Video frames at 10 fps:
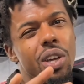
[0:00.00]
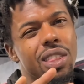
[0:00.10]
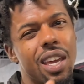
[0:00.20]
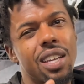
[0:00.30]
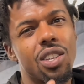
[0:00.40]

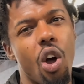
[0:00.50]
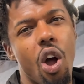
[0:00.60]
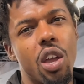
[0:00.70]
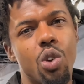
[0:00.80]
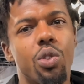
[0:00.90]
things
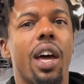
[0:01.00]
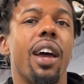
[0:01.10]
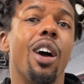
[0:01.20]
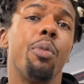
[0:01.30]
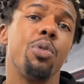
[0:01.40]
on you that'll
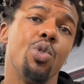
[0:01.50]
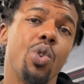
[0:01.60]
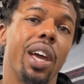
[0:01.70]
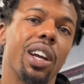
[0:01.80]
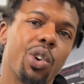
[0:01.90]
help you
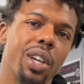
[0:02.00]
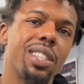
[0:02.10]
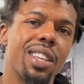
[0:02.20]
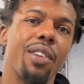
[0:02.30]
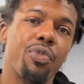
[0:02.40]
increase
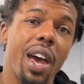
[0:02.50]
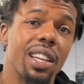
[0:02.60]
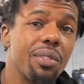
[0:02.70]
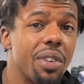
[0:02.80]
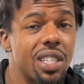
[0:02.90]
the
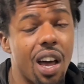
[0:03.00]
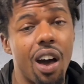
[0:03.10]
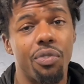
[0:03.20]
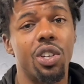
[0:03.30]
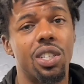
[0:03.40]
effectiveness
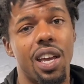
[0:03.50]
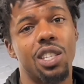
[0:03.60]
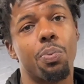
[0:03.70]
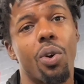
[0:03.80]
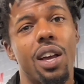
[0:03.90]
of your
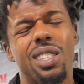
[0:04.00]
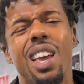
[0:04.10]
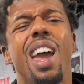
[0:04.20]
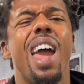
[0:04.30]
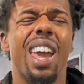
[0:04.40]
chest press
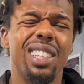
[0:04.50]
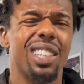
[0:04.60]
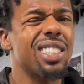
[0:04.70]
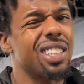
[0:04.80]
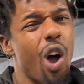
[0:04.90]
and
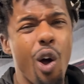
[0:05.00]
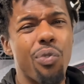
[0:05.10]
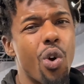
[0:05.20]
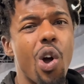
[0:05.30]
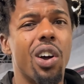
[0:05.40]
just
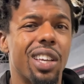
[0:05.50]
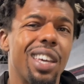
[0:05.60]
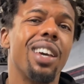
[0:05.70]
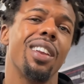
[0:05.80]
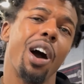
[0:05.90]
overall
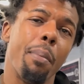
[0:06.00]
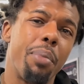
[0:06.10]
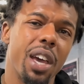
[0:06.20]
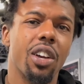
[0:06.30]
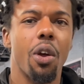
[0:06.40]
get a
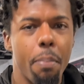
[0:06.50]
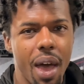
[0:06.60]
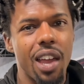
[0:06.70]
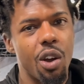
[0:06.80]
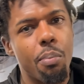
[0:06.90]
bigger,
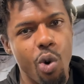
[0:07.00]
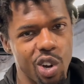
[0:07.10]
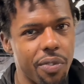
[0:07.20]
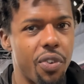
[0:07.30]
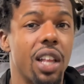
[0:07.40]
better, more
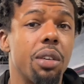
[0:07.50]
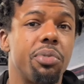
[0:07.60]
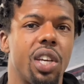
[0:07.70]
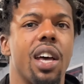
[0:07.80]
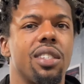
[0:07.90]
developed
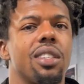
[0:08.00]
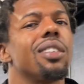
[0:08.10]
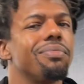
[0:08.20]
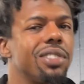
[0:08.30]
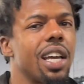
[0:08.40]
chest.
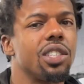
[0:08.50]
Stay